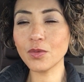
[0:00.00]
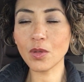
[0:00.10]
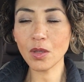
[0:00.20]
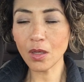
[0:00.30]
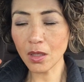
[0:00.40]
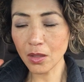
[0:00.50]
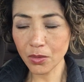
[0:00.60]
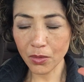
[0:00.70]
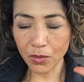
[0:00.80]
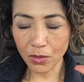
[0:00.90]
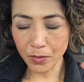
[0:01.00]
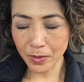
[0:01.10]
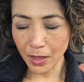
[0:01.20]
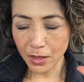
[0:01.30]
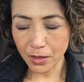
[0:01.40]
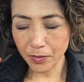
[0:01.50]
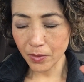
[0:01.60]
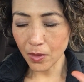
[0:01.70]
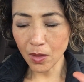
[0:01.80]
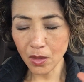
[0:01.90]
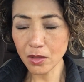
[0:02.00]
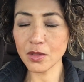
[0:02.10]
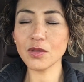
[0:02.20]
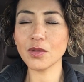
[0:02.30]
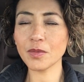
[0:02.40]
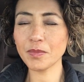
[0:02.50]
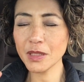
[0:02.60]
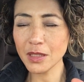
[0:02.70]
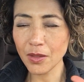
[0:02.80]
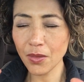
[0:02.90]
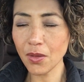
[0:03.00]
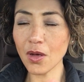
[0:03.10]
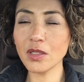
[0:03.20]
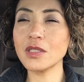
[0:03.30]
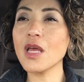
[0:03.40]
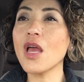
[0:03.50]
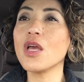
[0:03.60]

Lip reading: or all sort of negative thoughts or busy thoughts,